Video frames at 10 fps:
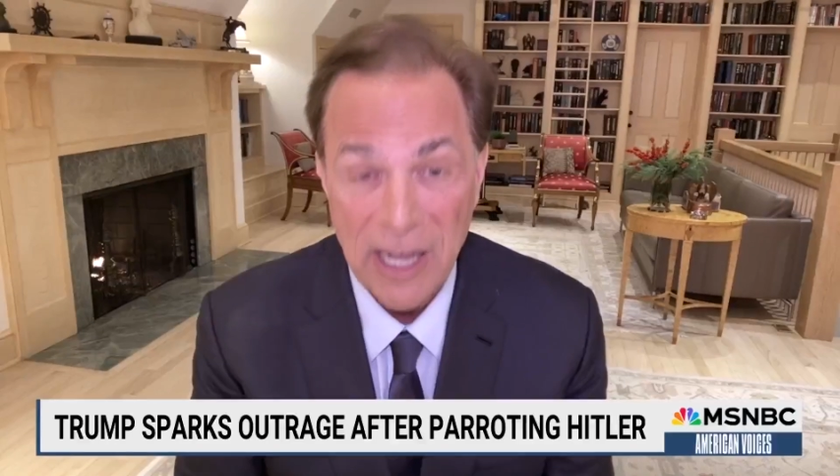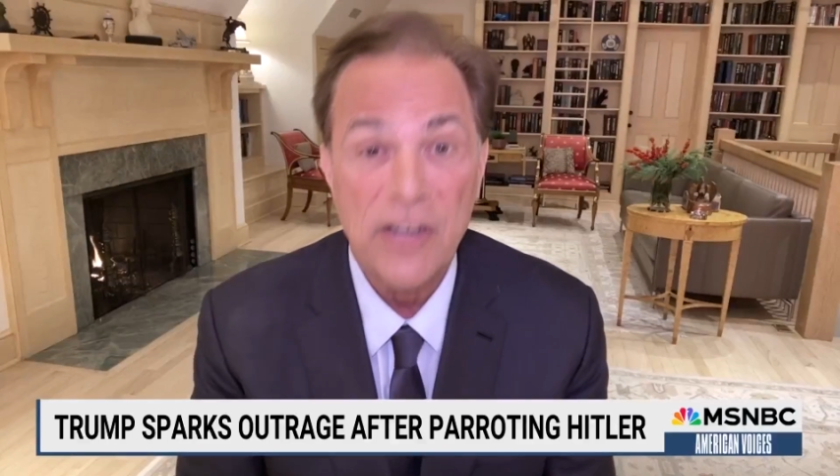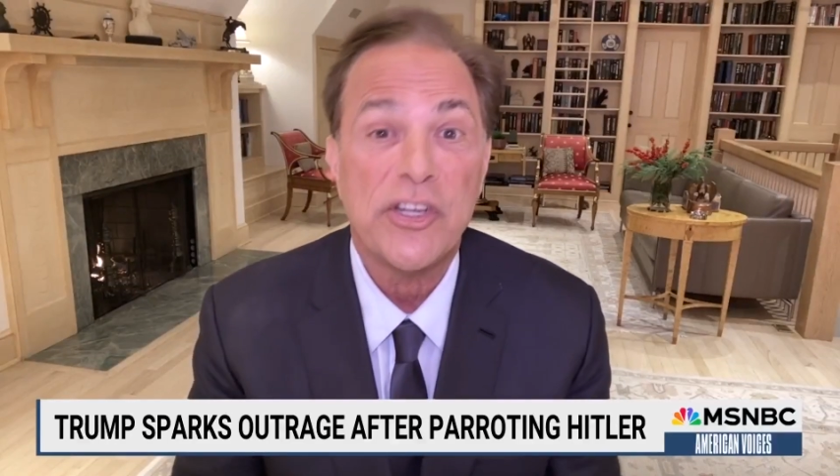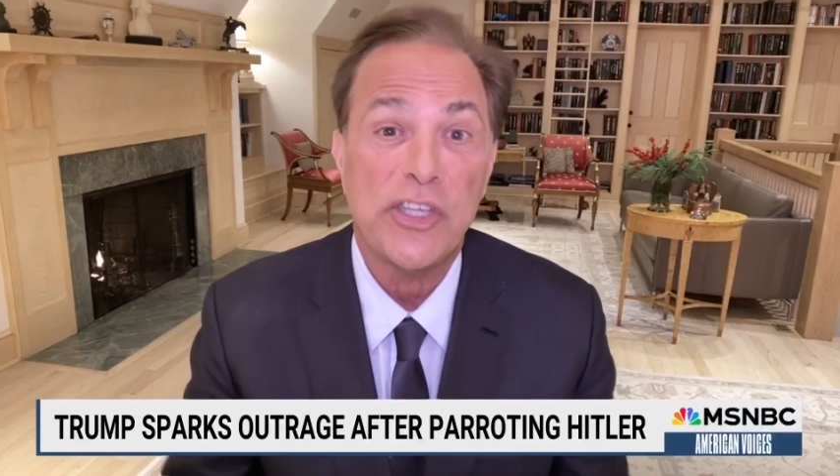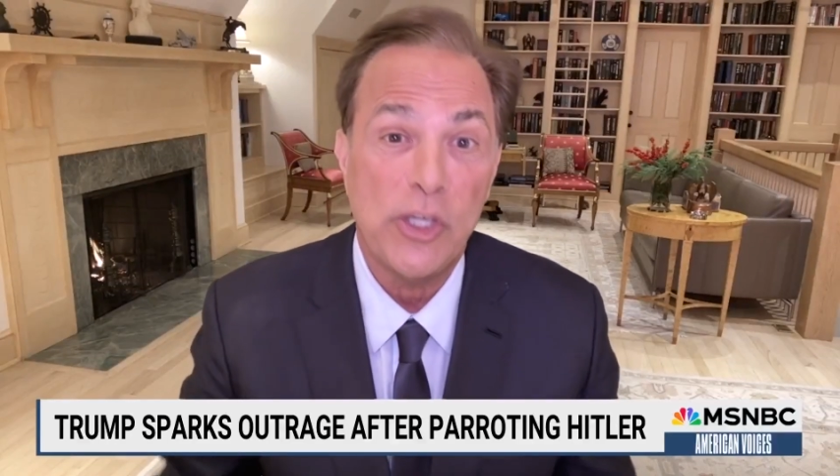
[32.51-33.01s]

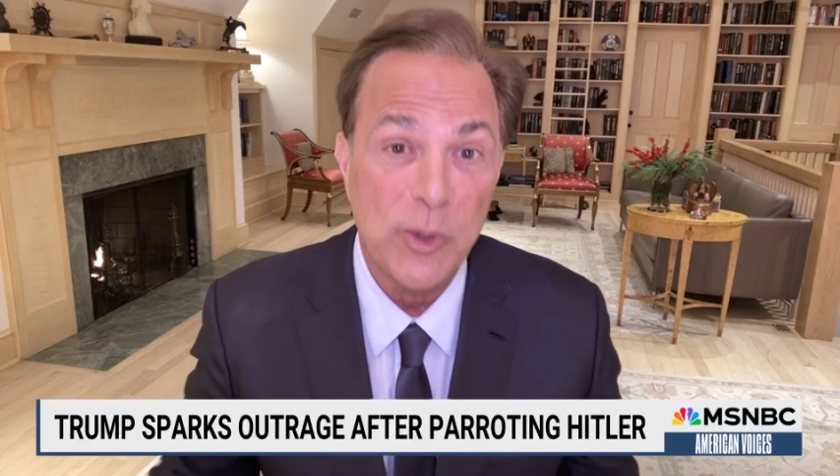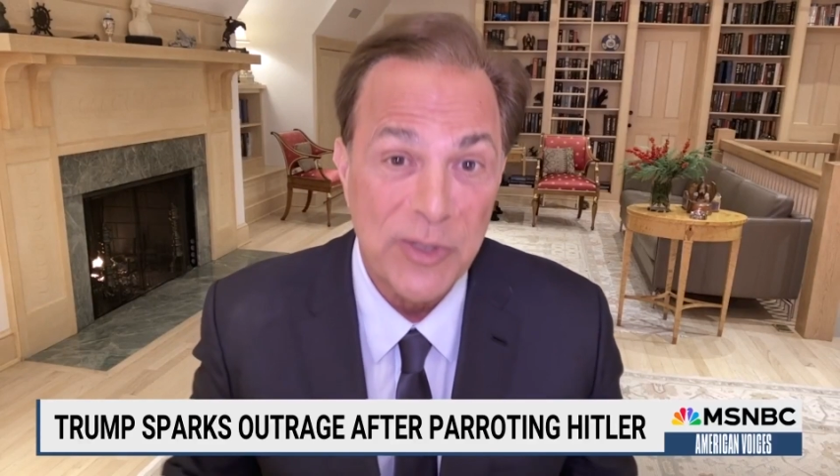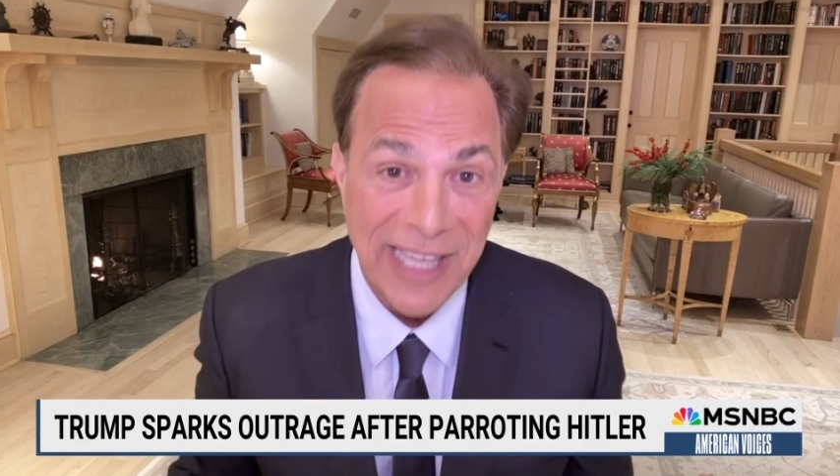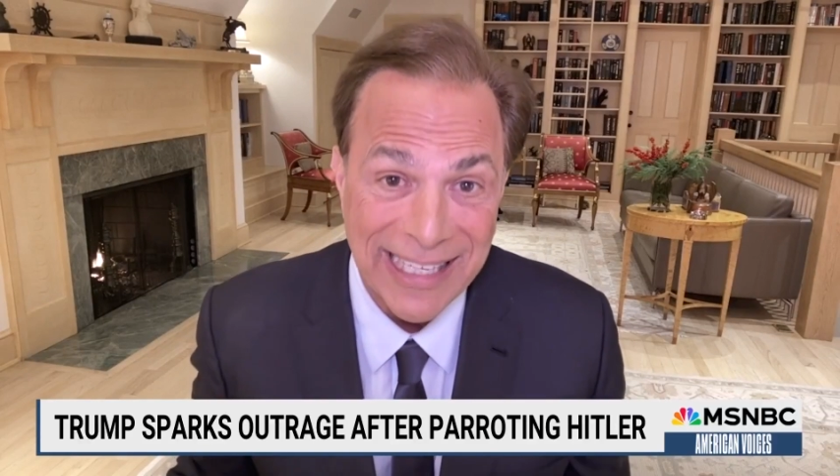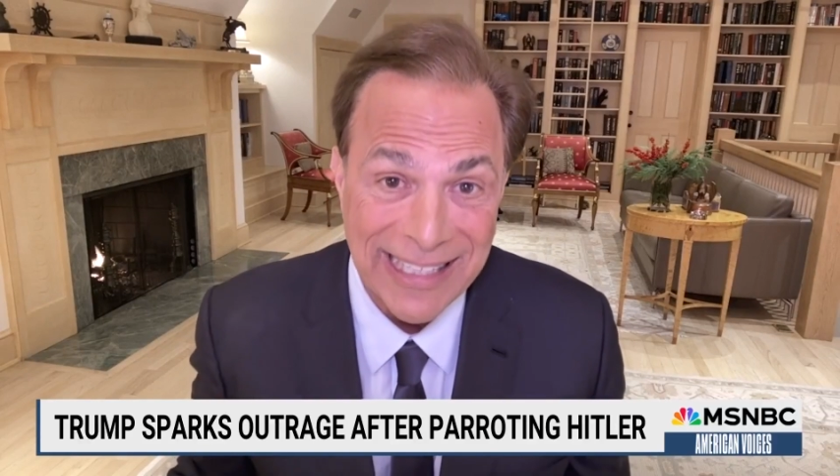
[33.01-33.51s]
to use
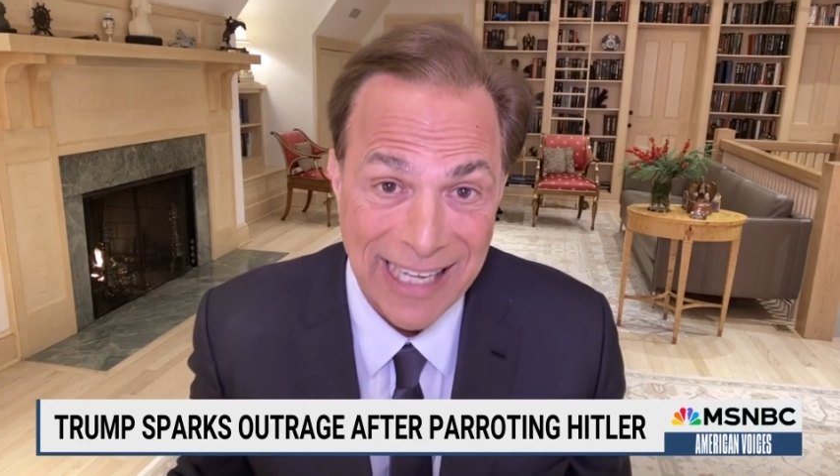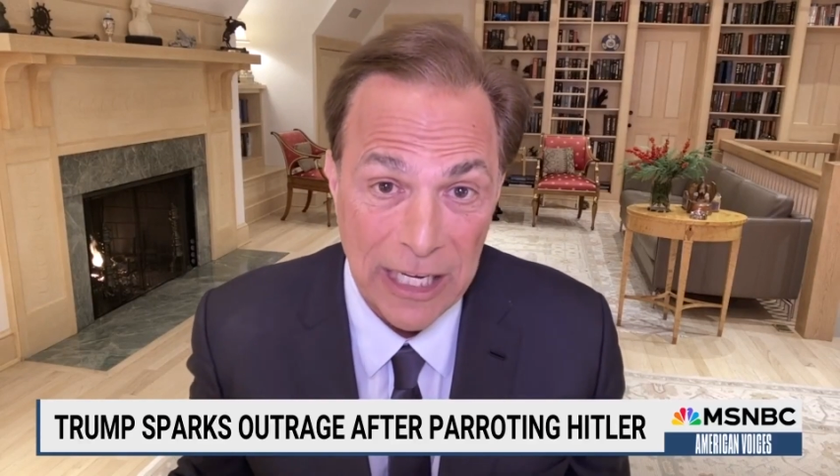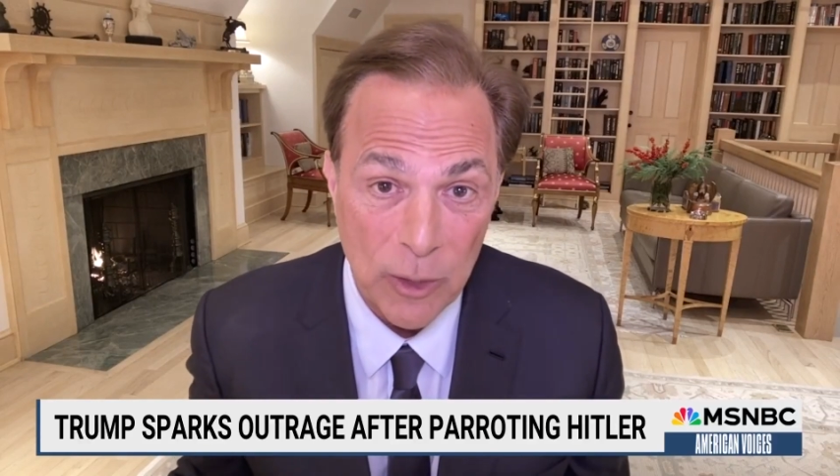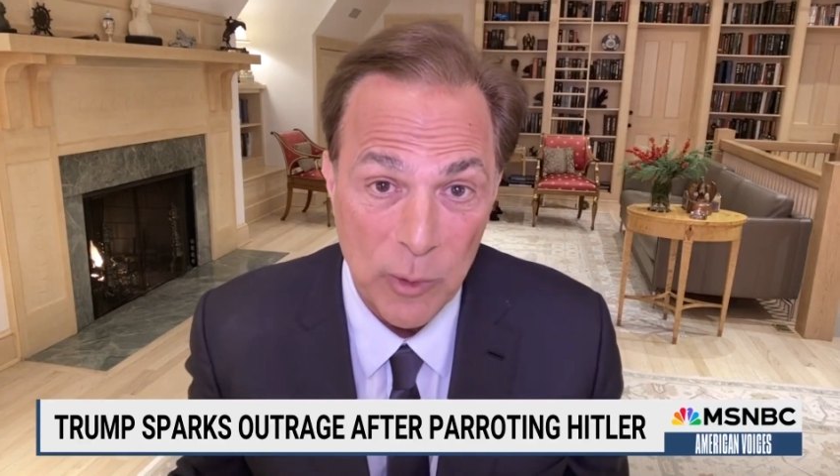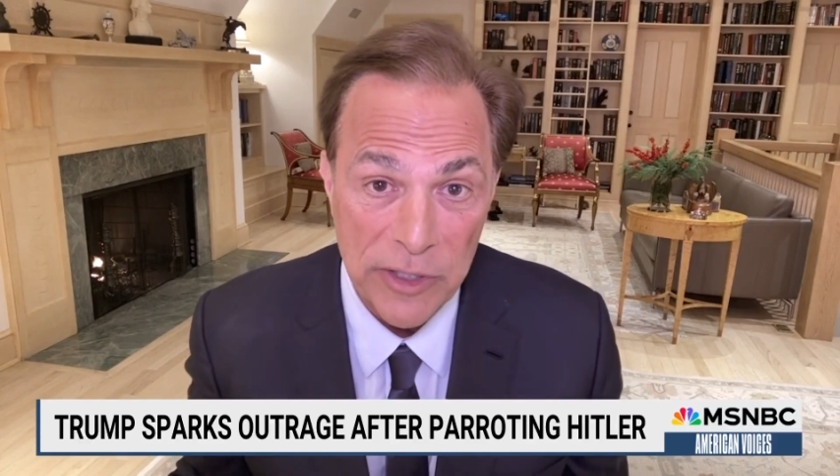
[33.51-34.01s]
that
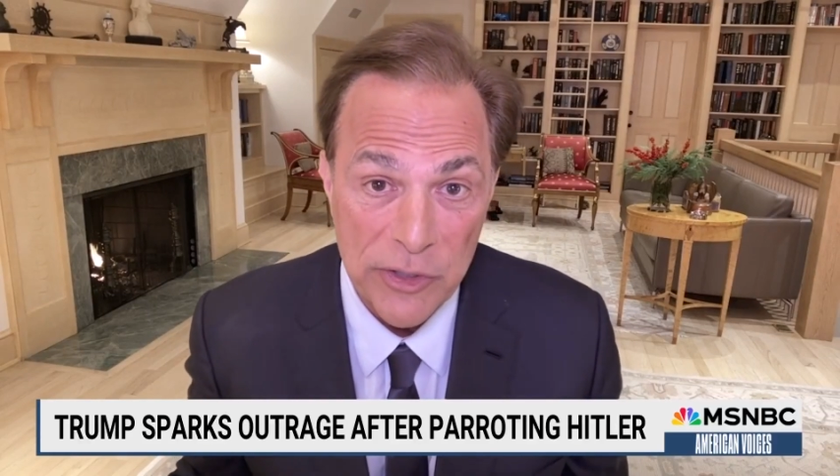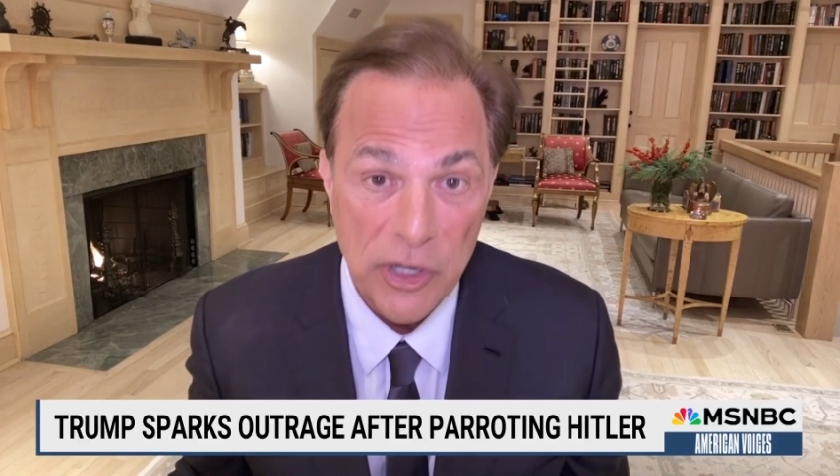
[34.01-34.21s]
language,